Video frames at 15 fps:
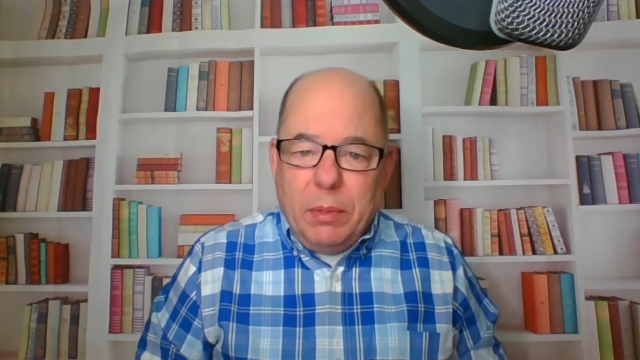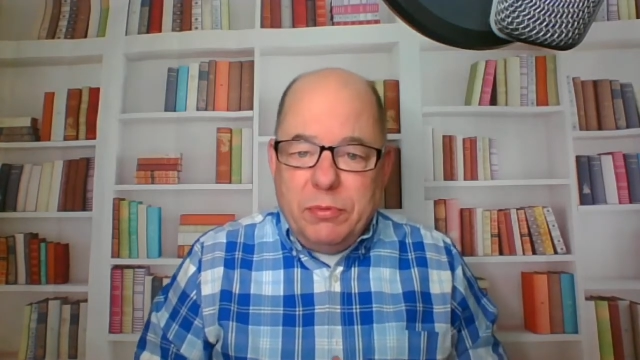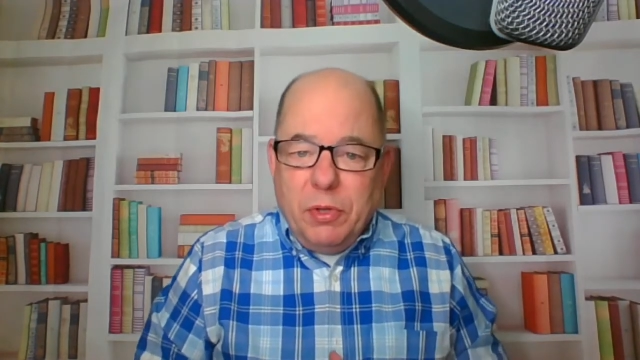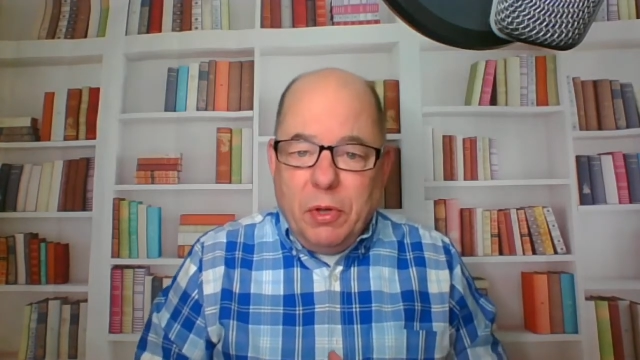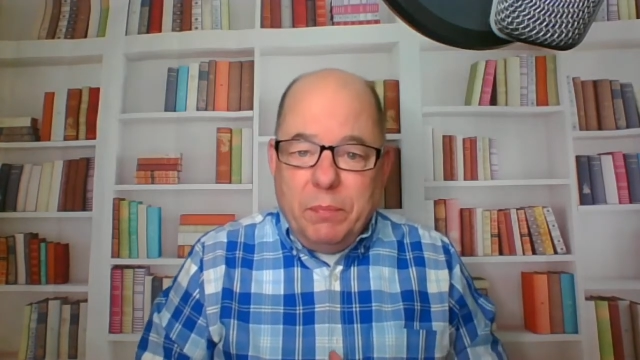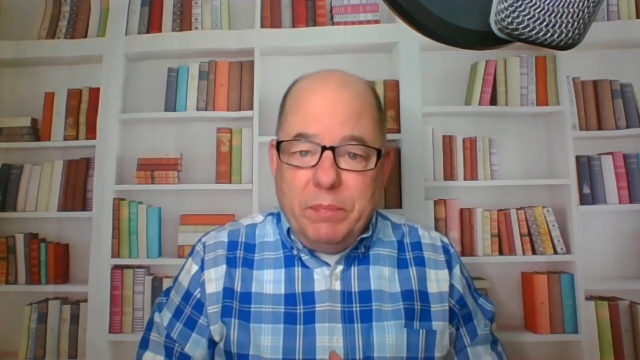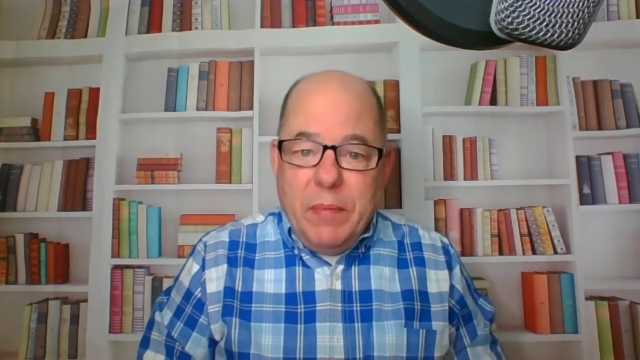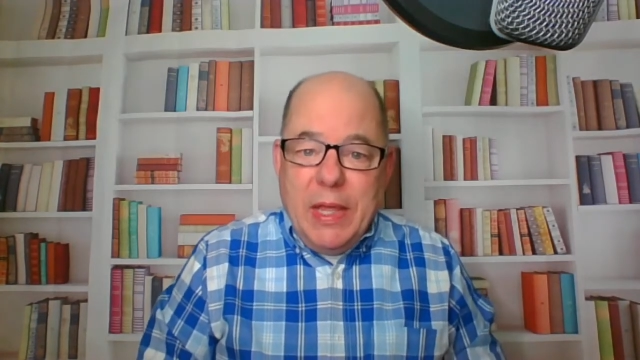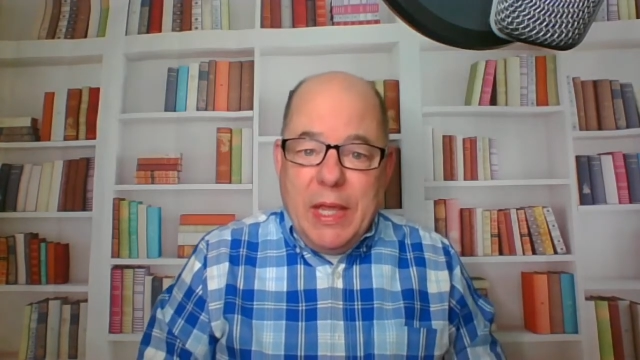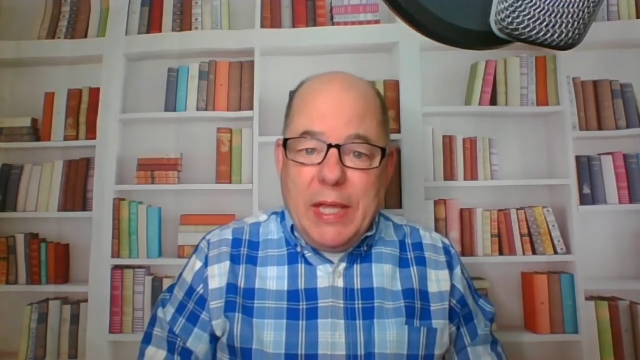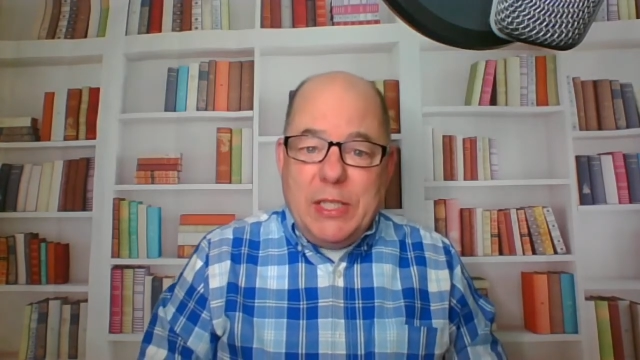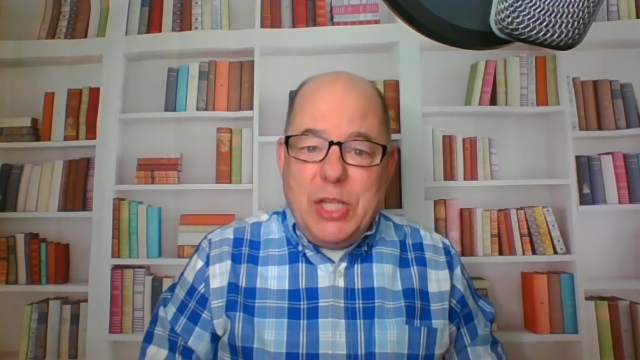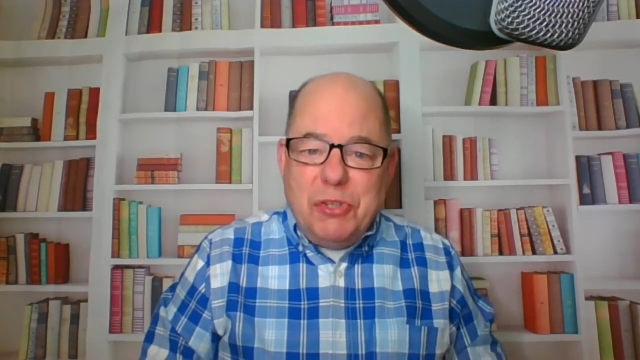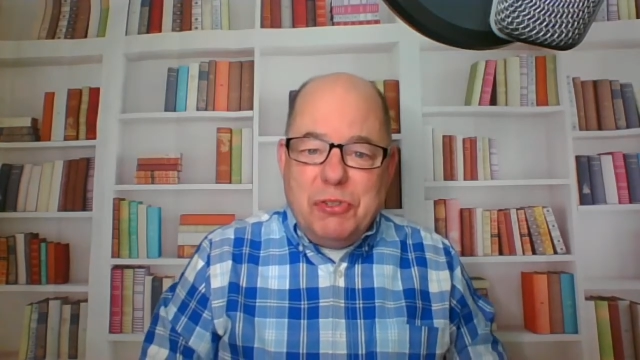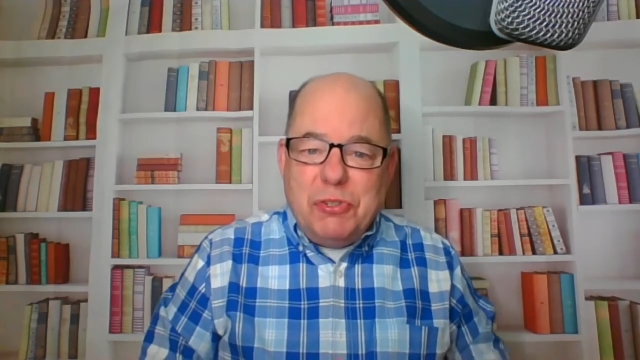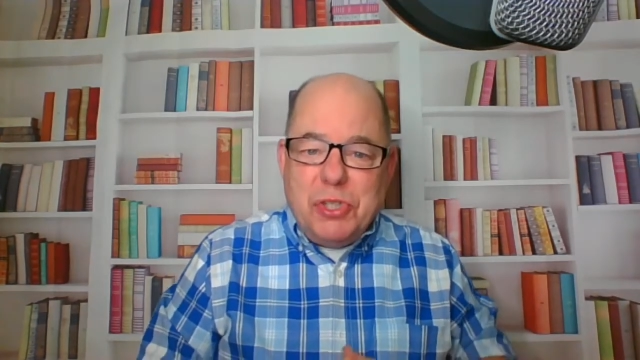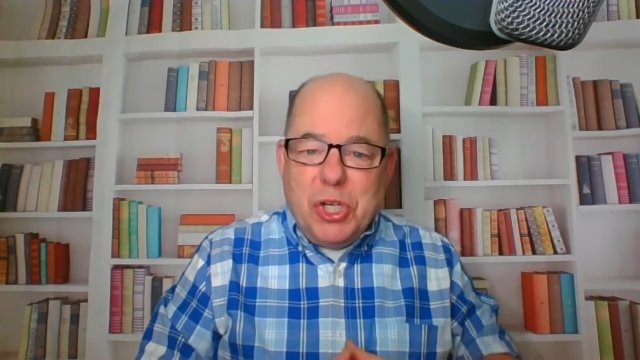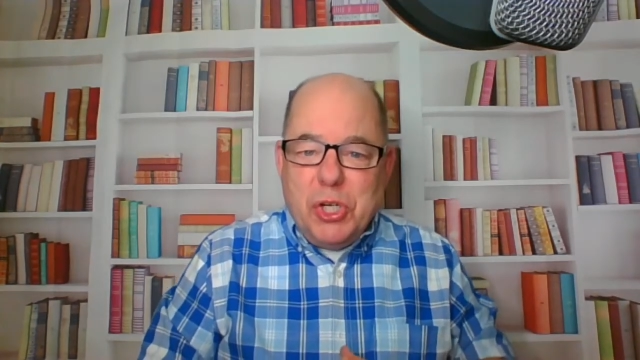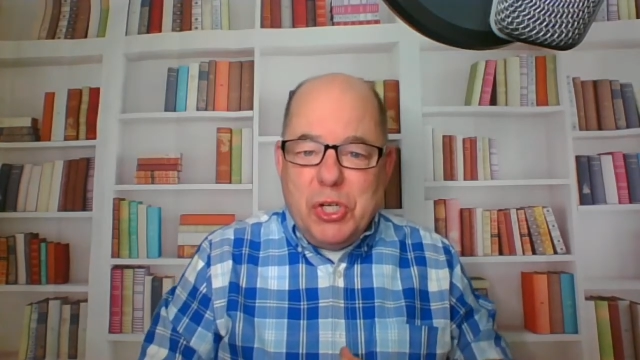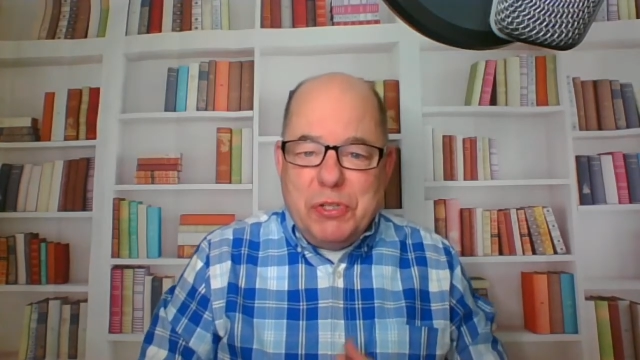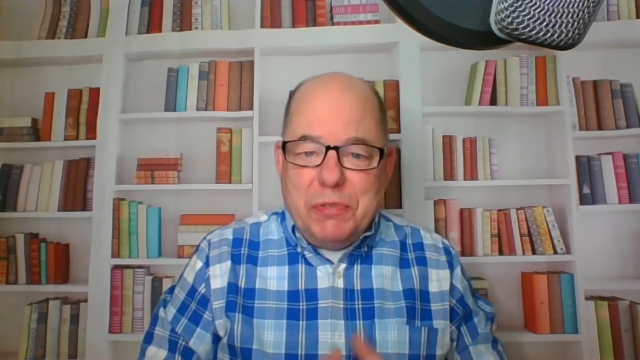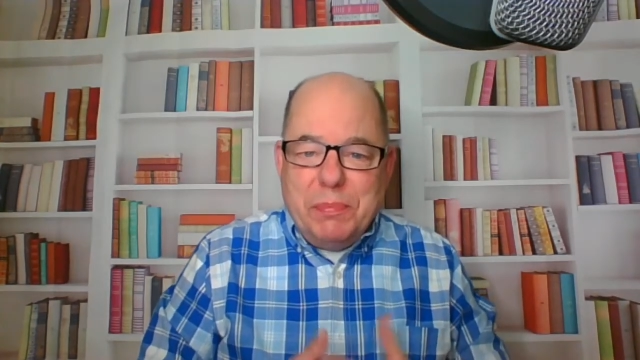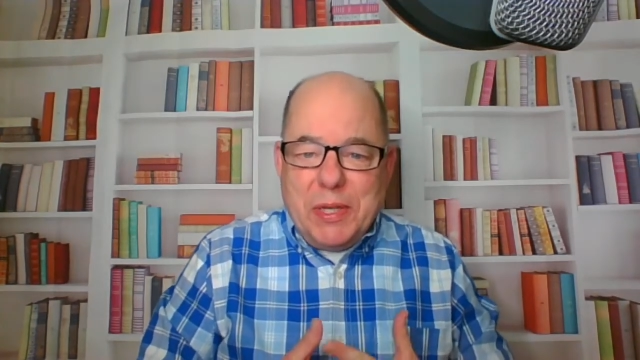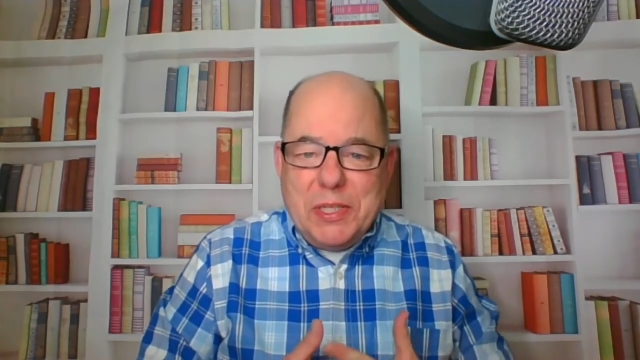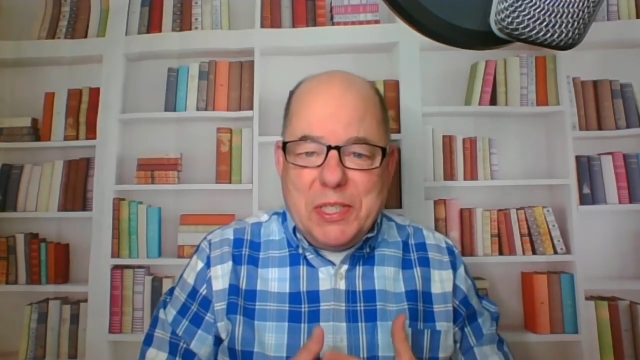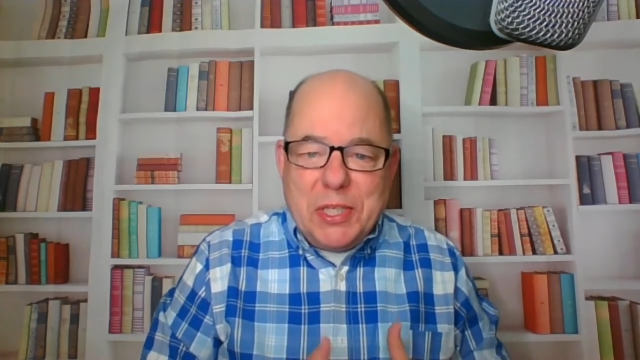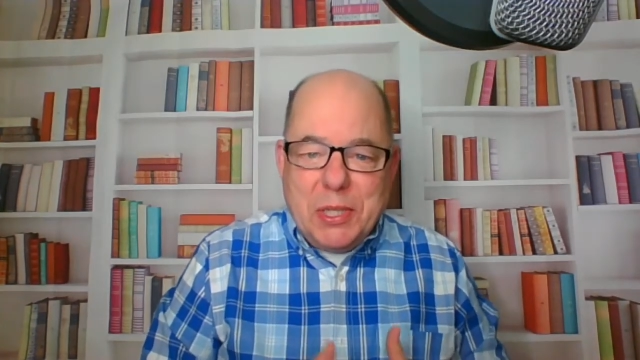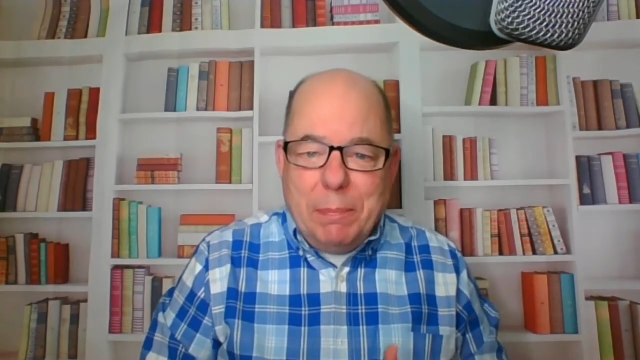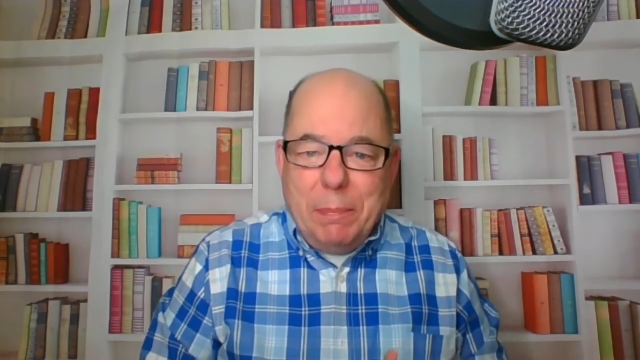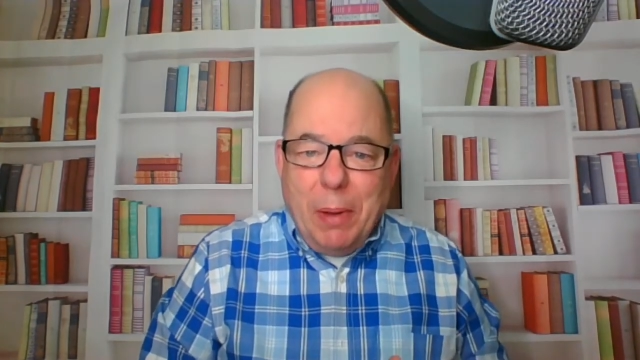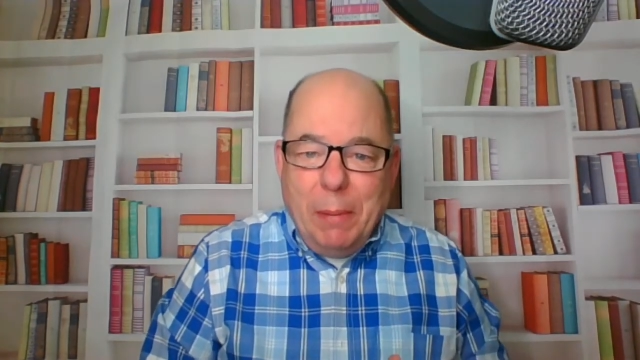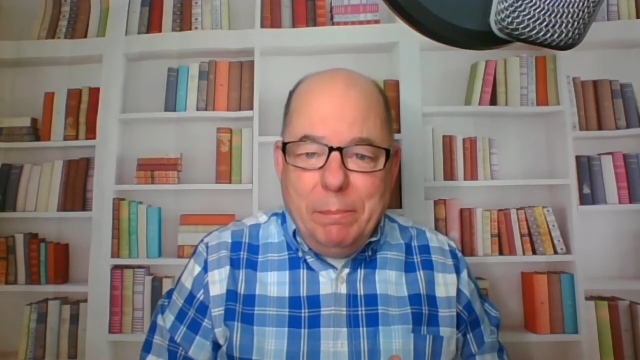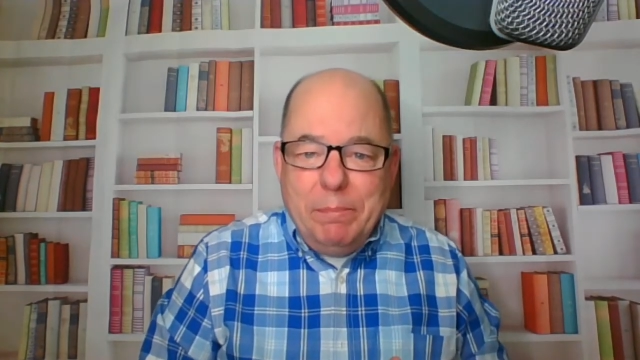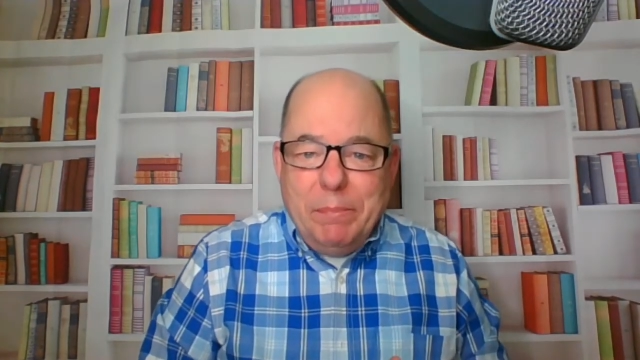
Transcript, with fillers: So it doesn't hurt as much at the pump